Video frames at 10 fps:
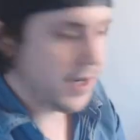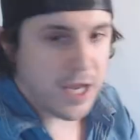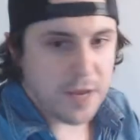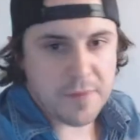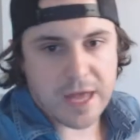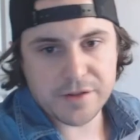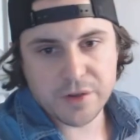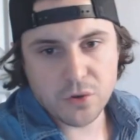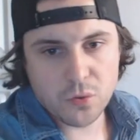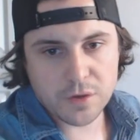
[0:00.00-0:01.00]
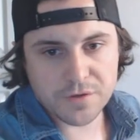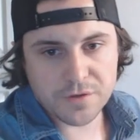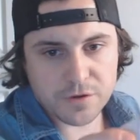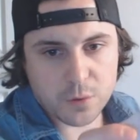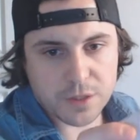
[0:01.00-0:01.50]
uh, Name That Tune.
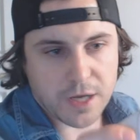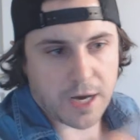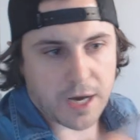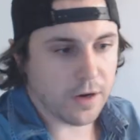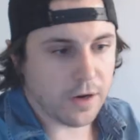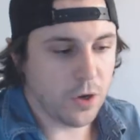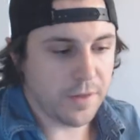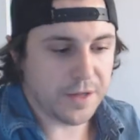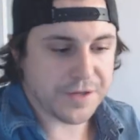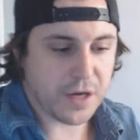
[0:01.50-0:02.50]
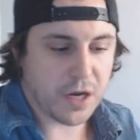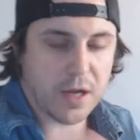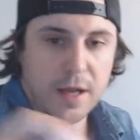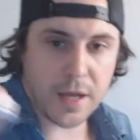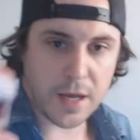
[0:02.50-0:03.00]
It's also a Tiger one that's
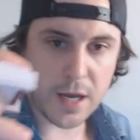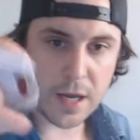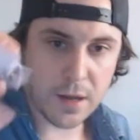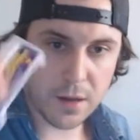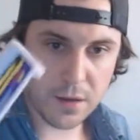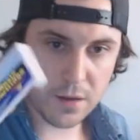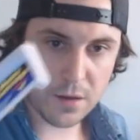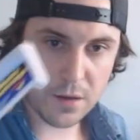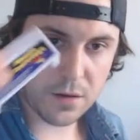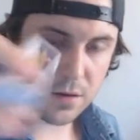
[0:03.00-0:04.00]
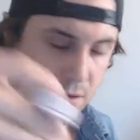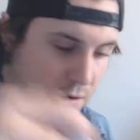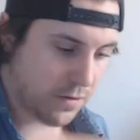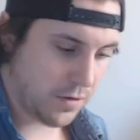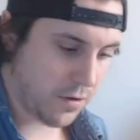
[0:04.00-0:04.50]
got a uh,
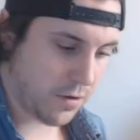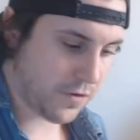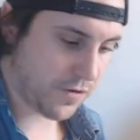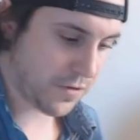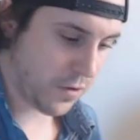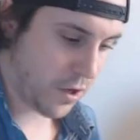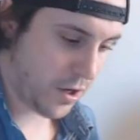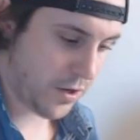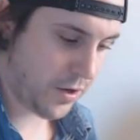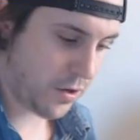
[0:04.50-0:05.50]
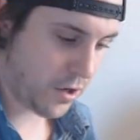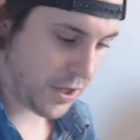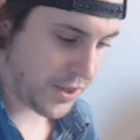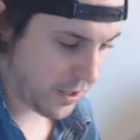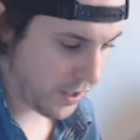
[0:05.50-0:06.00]
another slot in
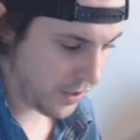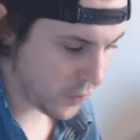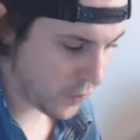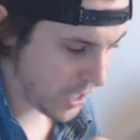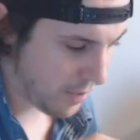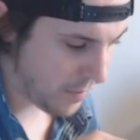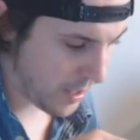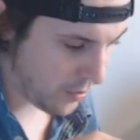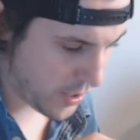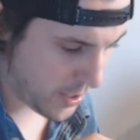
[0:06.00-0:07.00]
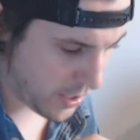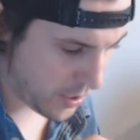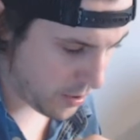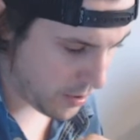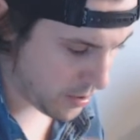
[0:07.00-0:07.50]
here. I think these came out
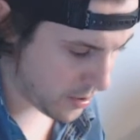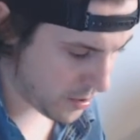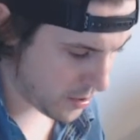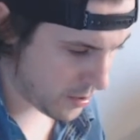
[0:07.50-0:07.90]
in